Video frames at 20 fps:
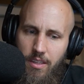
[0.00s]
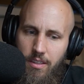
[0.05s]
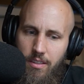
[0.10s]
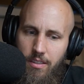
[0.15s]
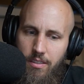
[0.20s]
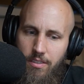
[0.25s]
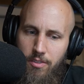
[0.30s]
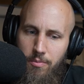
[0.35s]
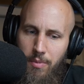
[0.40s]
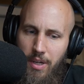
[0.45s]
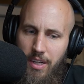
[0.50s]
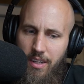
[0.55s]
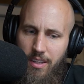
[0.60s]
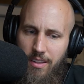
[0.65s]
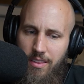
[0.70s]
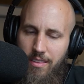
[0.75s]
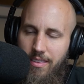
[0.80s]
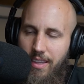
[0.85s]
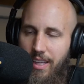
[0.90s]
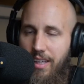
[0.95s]
you might not
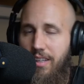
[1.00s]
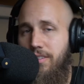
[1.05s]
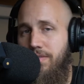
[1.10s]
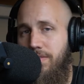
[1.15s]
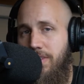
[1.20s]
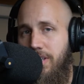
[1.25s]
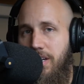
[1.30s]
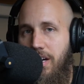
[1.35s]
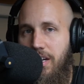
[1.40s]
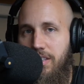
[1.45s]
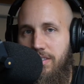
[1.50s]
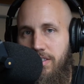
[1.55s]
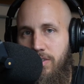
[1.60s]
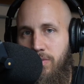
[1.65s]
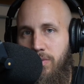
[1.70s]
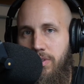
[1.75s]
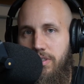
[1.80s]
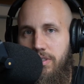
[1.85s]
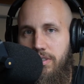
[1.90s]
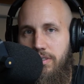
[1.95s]
think of the
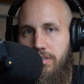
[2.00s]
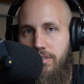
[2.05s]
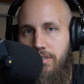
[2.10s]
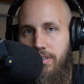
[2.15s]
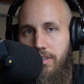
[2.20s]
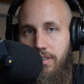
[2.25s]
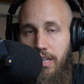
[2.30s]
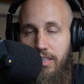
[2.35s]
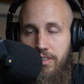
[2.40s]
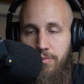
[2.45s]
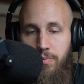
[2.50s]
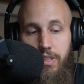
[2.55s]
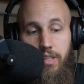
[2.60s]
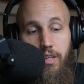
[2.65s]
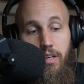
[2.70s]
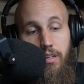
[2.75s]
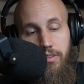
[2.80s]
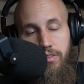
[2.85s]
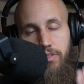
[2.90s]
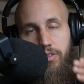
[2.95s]
consequences, and that's
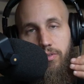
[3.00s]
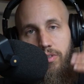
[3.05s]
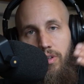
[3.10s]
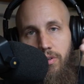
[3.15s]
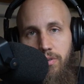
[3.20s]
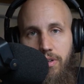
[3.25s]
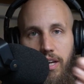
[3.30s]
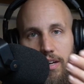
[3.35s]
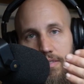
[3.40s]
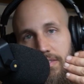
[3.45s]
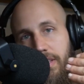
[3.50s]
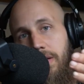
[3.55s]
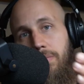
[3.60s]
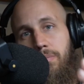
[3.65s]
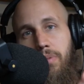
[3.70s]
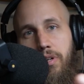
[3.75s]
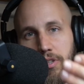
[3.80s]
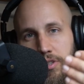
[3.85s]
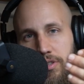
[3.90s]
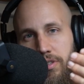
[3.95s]
because you don't have that
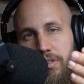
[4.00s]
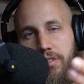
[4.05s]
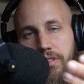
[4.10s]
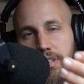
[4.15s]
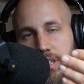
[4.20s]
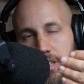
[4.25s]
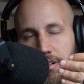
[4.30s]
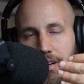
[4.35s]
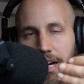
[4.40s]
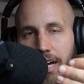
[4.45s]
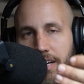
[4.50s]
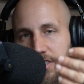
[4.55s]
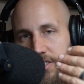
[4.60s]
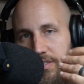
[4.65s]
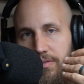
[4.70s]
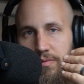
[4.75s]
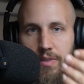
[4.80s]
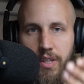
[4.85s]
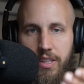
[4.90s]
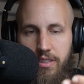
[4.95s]
personal
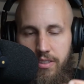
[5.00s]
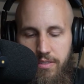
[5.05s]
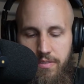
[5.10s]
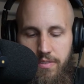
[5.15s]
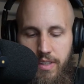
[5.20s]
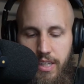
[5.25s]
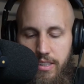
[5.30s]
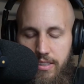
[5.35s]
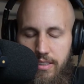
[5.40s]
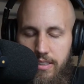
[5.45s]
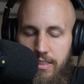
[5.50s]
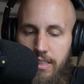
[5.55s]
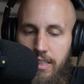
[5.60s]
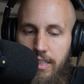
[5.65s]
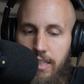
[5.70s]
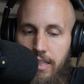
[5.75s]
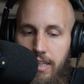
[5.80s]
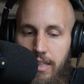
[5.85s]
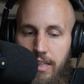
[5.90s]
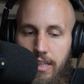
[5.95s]
interaction face to face.
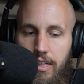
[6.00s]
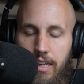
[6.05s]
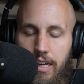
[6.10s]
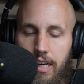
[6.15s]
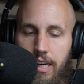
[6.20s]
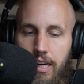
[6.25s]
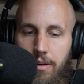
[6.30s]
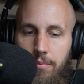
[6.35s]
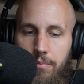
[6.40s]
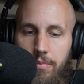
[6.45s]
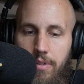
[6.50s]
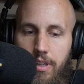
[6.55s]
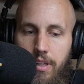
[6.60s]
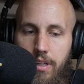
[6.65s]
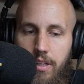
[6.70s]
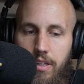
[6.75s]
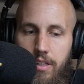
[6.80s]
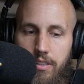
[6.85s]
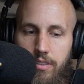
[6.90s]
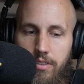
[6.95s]

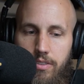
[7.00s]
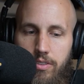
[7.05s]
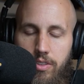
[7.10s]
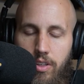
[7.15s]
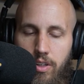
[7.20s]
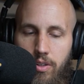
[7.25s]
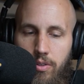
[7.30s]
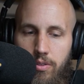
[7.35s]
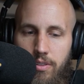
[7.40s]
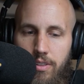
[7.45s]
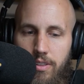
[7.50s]
So